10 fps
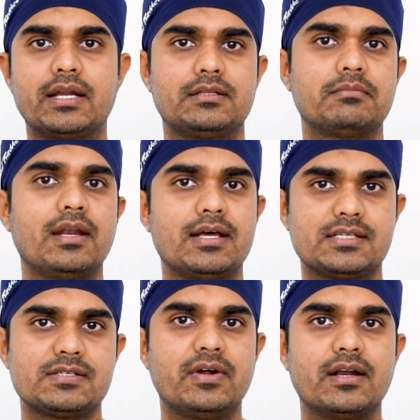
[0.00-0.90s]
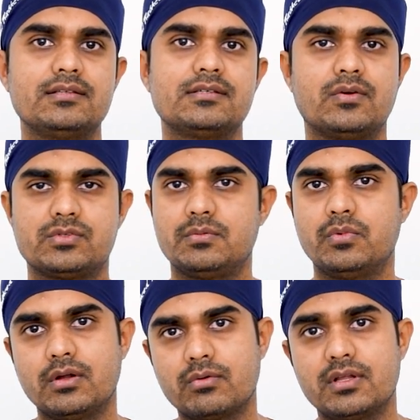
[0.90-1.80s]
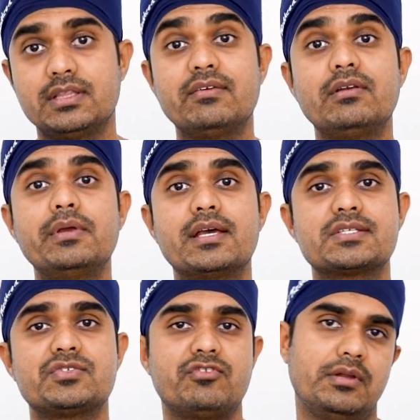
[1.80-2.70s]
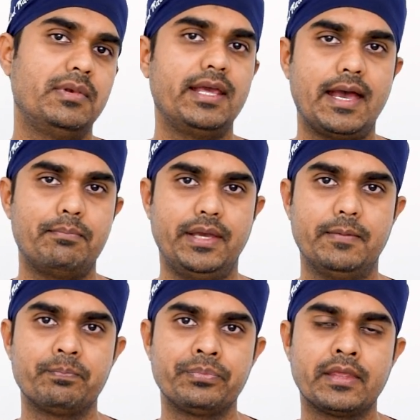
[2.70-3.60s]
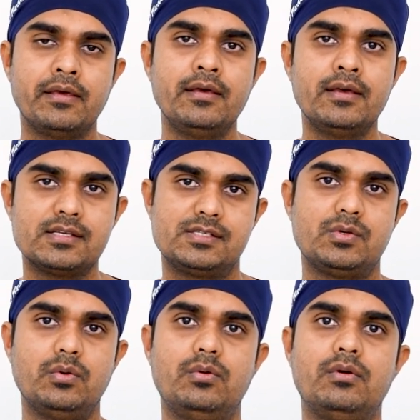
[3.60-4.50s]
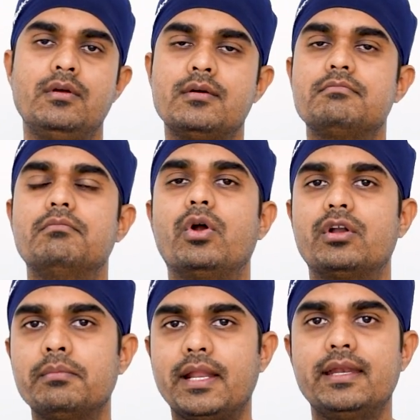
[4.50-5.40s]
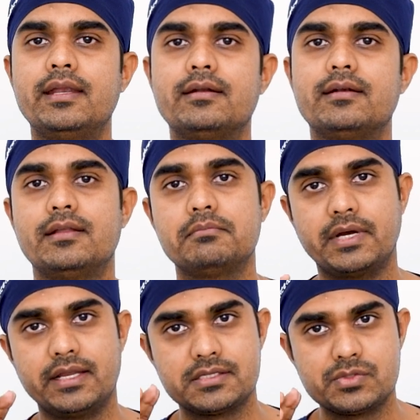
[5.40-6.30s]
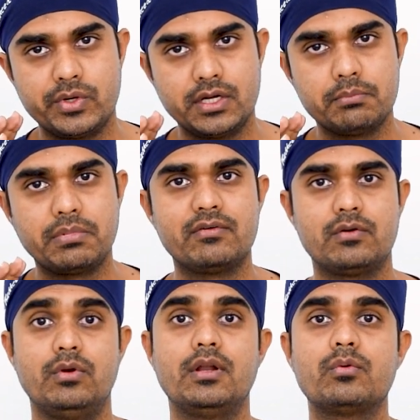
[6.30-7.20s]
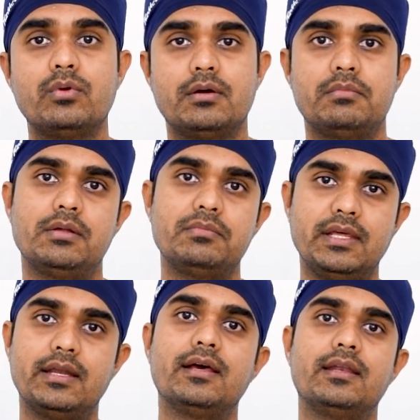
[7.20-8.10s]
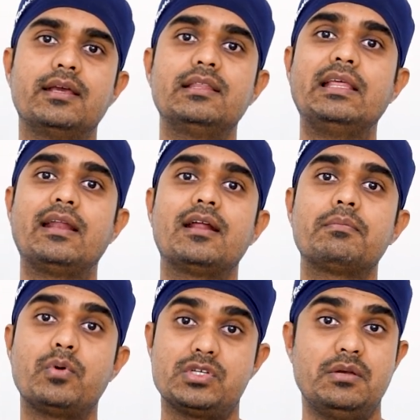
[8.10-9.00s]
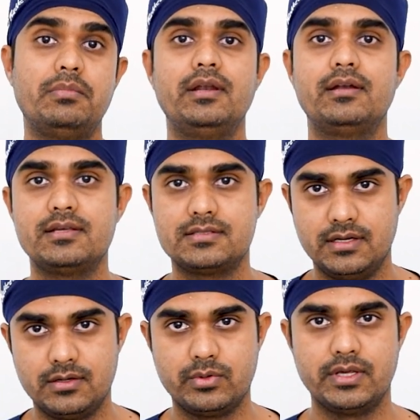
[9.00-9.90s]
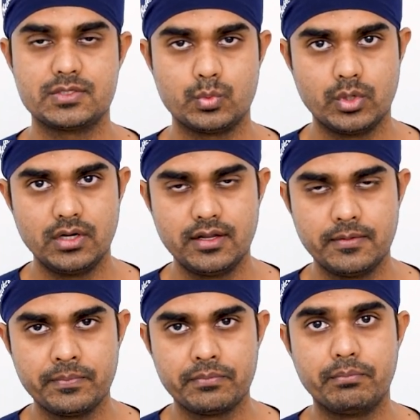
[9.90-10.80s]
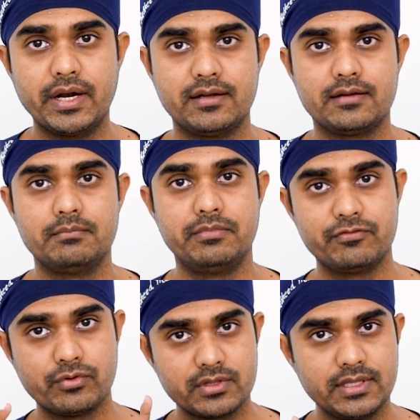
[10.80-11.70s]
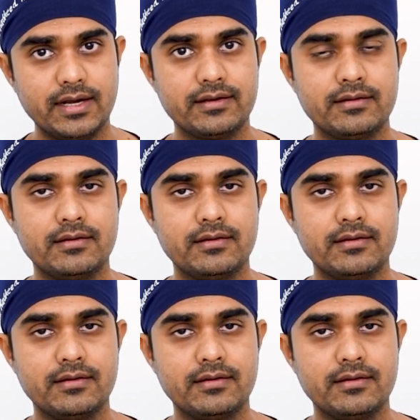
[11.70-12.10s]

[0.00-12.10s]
matram glasses vaadalsina avasaram unna kuda they will be extremely happy. So bottom line entante minus 20 power unna kuda manam theeyadaniki there are possibilities in today's world, but before that